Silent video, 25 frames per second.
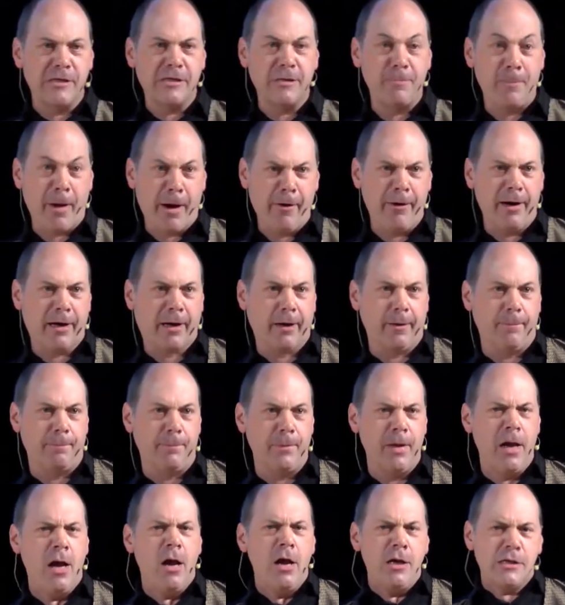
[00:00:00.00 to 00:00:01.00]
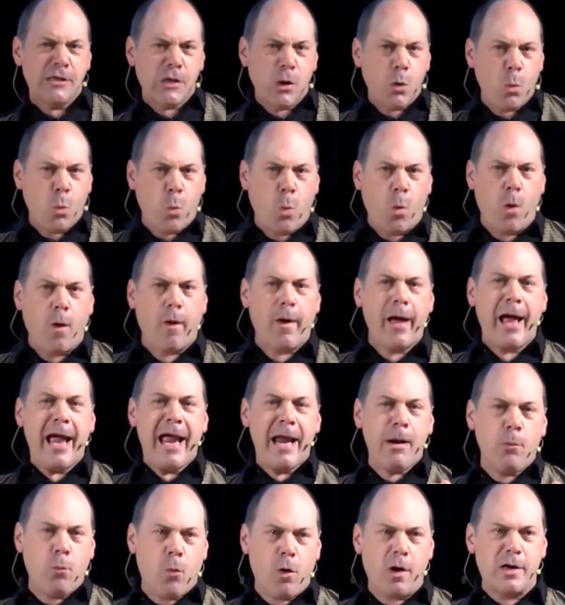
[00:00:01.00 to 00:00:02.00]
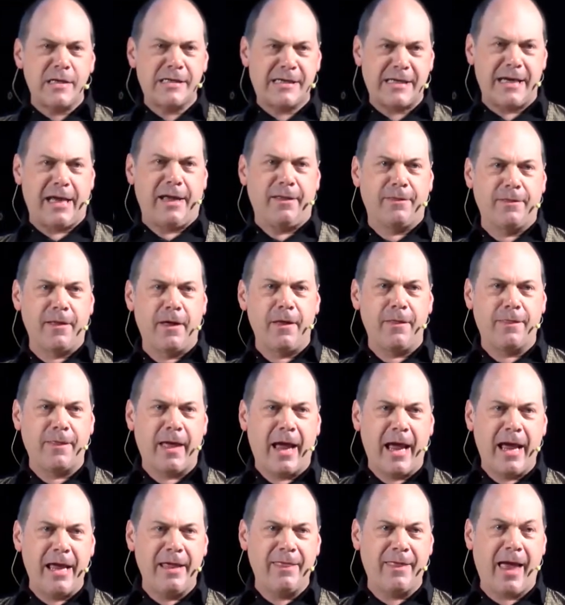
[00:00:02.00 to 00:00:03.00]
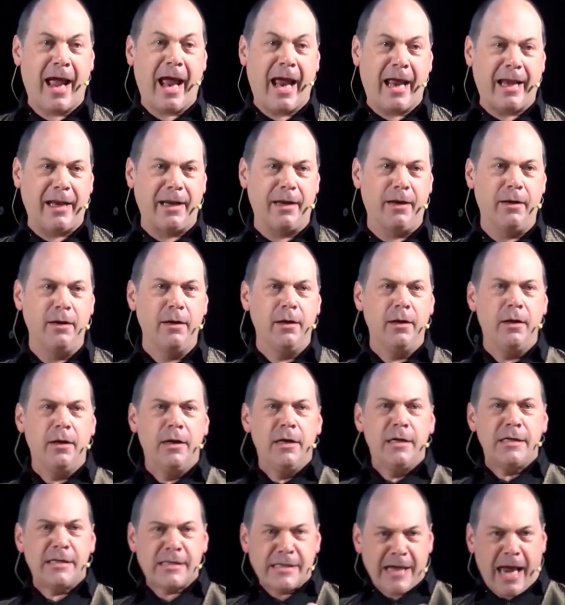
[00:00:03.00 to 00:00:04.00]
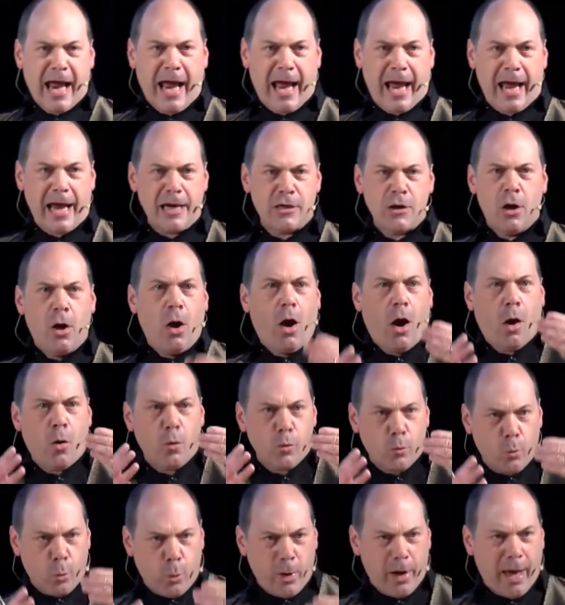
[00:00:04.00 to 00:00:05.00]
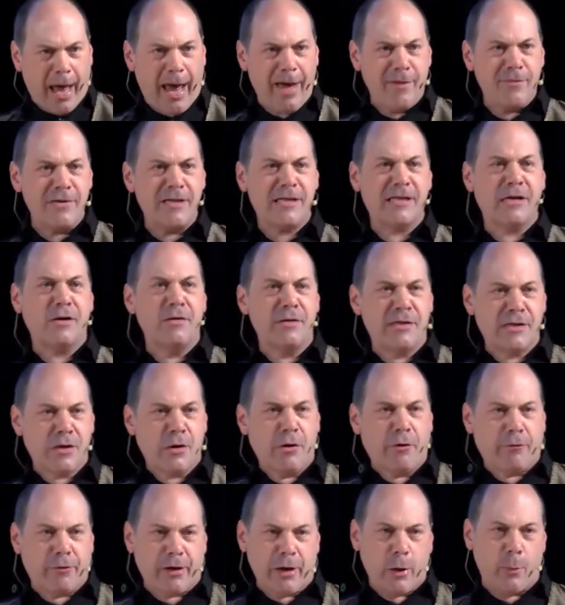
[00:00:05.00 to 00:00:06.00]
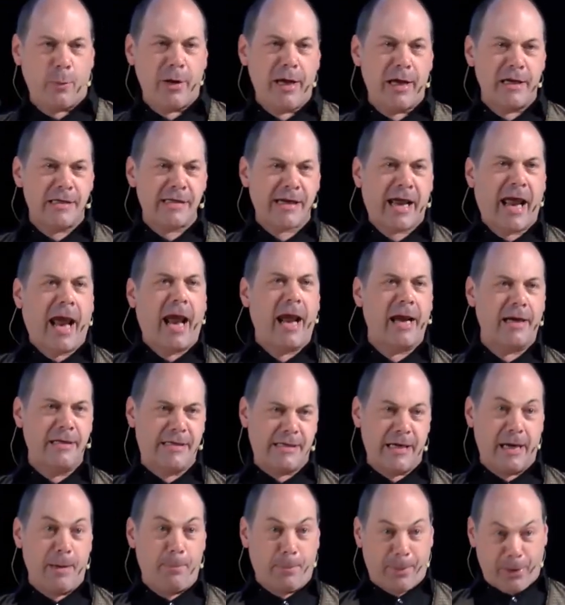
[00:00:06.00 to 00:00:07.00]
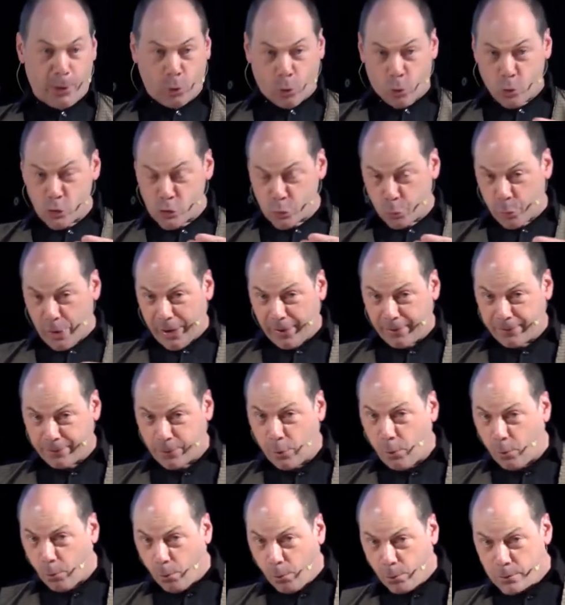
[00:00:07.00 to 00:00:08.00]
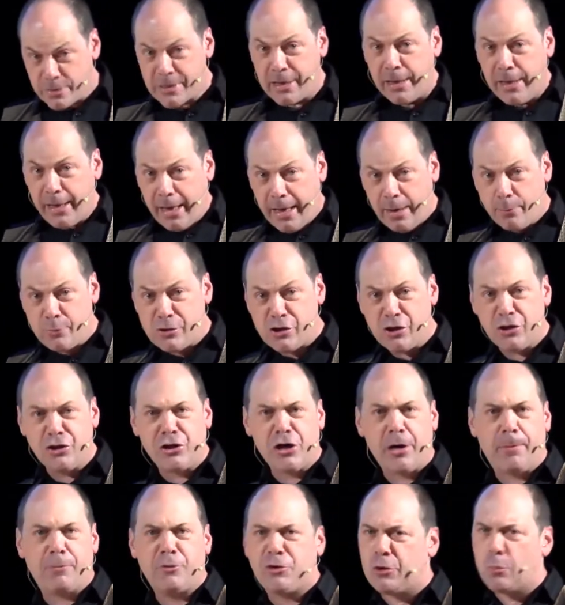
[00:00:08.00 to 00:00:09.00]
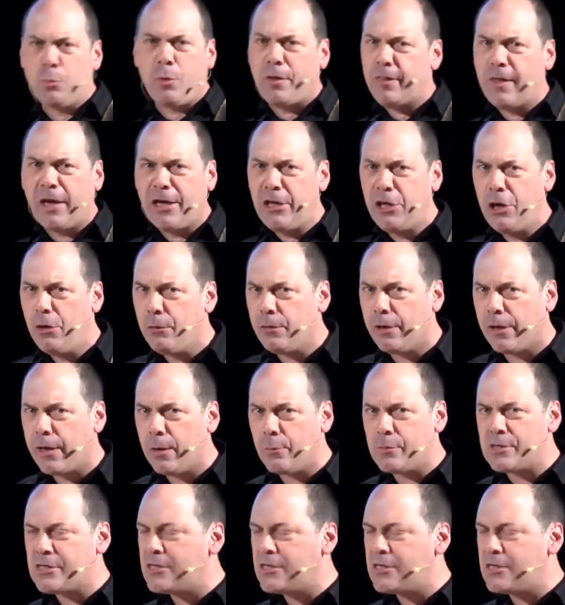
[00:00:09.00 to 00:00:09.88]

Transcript: American. So, why was it that they then said, Oh, we're ever so sorry. We attacked it because we thought it was Egyptian when they knew that it was